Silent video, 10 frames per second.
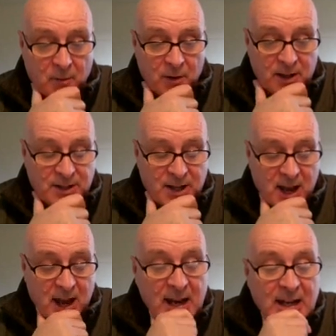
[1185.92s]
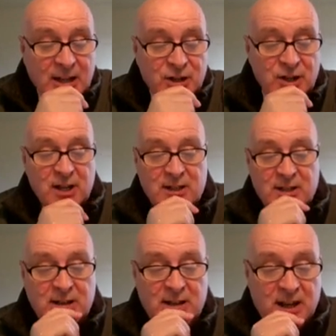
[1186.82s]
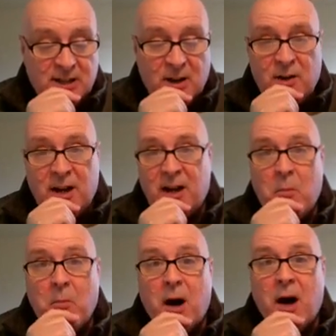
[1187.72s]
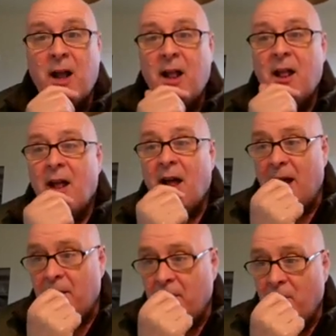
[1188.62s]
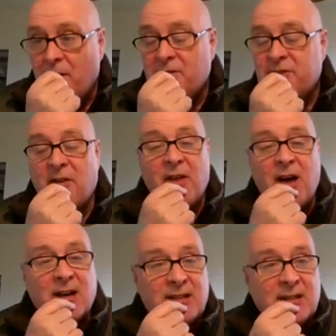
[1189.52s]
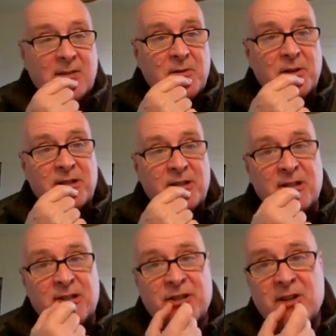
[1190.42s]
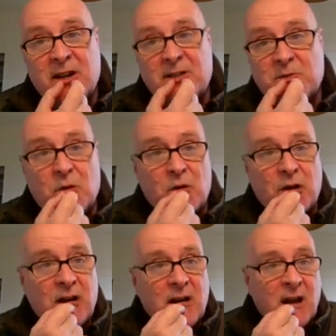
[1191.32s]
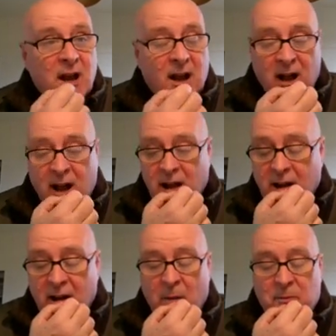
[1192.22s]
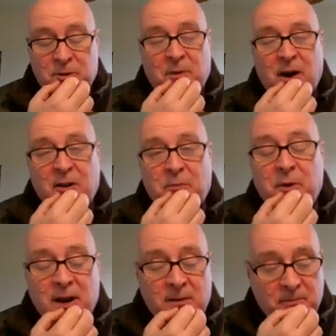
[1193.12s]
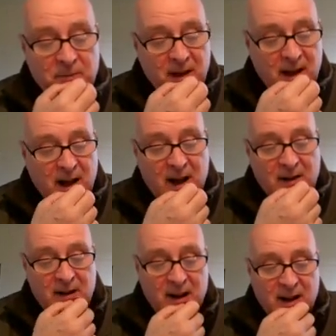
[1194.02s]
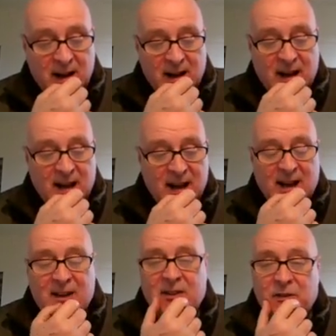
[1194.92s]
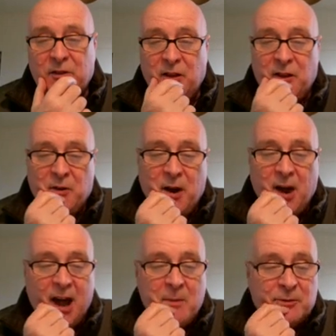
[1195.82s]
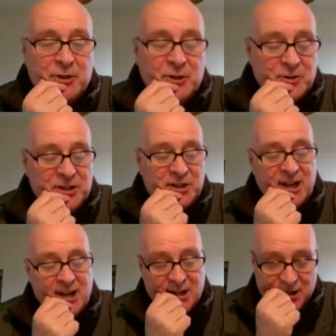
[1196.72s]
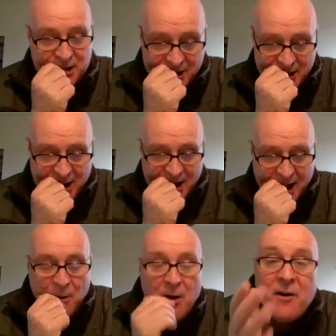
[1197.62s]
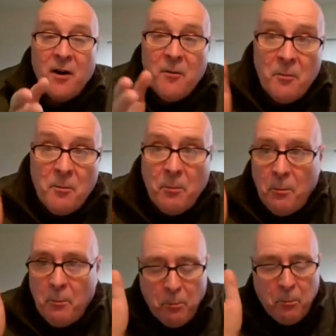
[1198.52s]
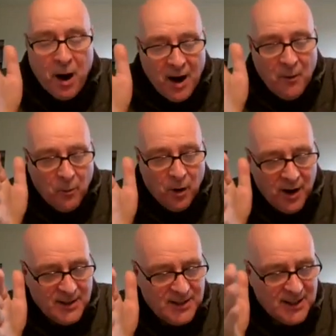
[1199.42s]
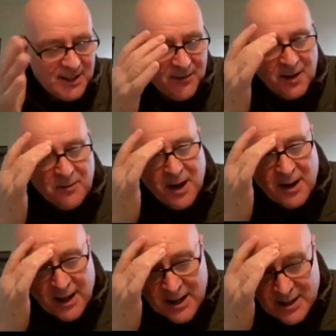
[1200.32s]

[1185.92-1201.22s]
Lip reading: when they say age is only a number, whoever's done that has never returned to try to walk up the spine of Britain that you were able to do as a teenager. However, but what is significant about